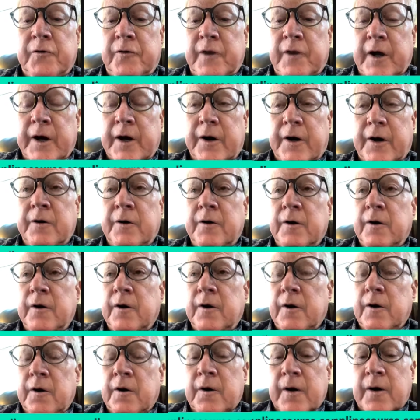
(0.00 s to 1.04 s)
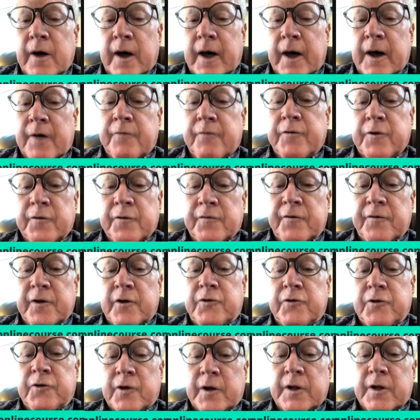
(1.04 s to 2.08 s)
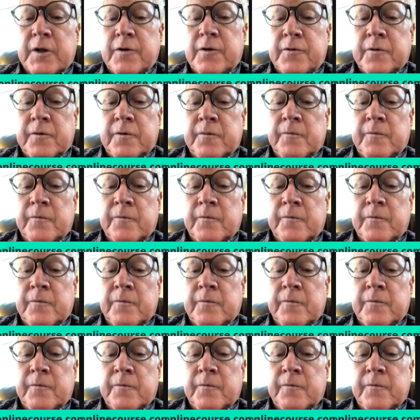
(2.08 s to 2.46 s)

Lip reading: there, ever vigilant,